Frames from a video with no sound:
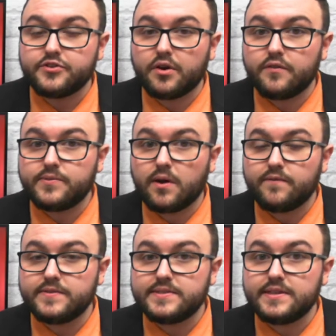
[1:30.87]
Sheriff's
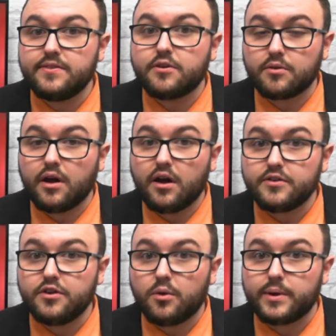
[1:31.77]
Office in their
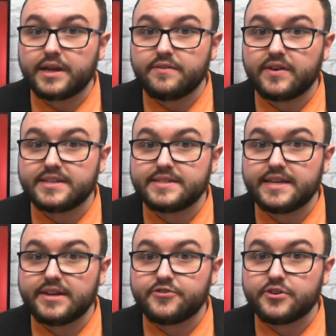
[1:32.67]
ongoing
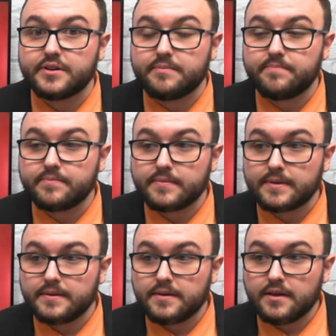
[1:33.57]
investigation.
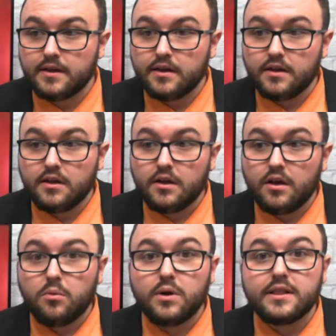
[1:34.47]

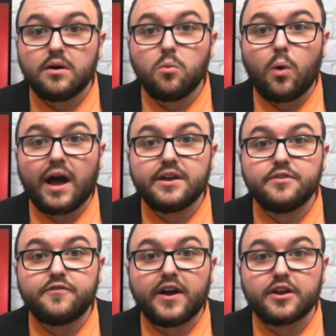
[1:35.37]
Well, a
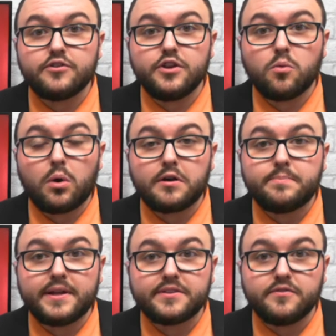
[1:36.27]
wildfire near Warren,
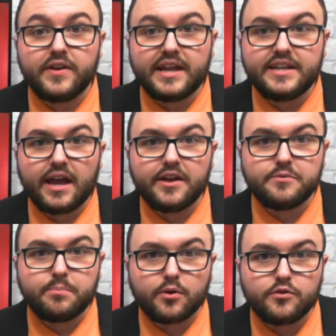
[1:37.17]
Pennsylvania
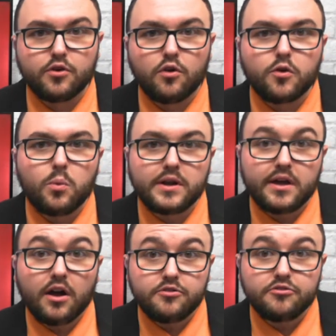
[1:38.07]
has burned over
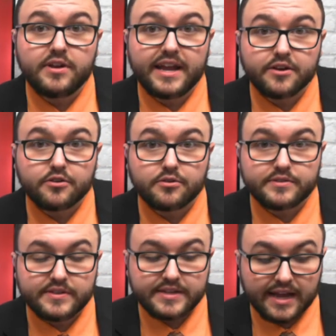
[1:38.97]
100
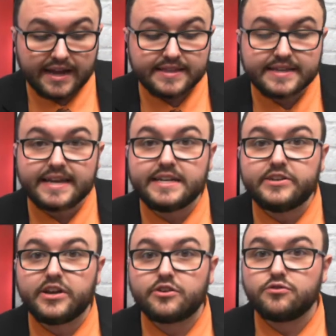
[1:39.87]
acres in the Allegheny
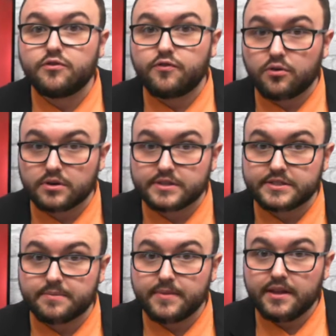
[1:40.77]
National Forest.